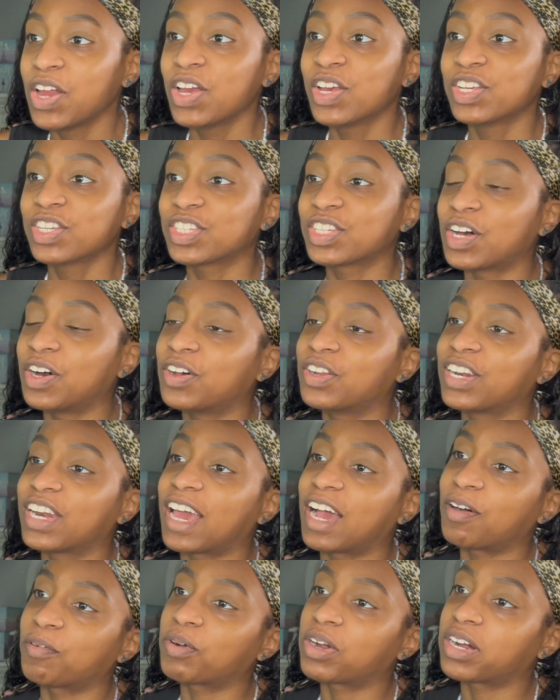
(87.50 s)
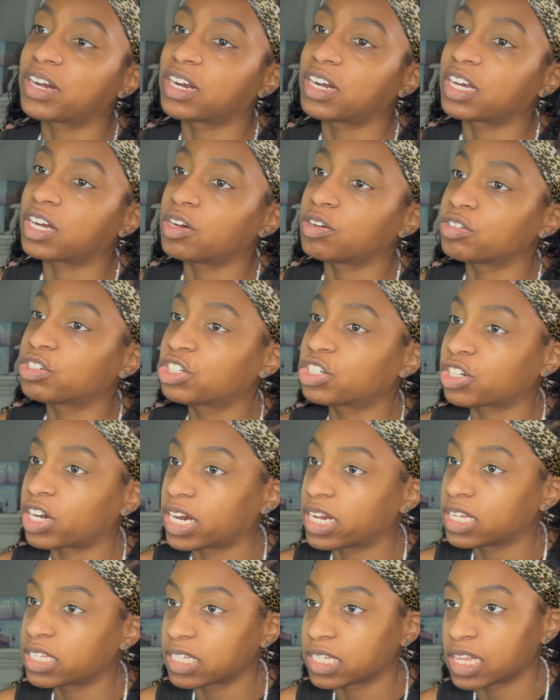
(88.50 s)
So now we're gonna go straight
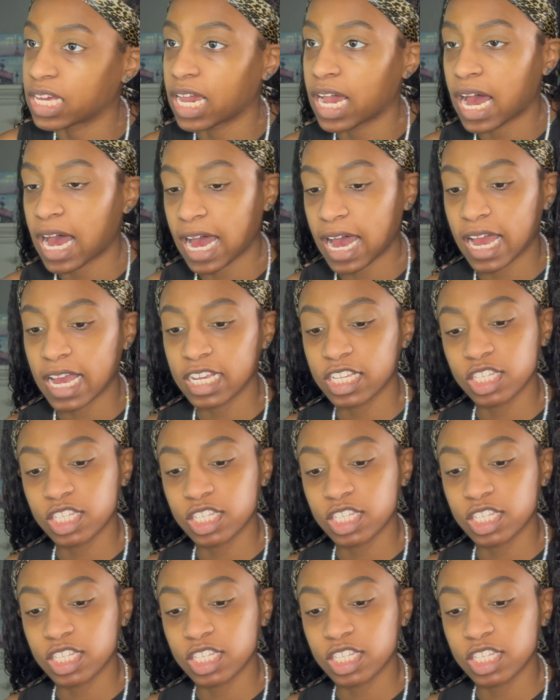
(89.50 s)
into the eyes.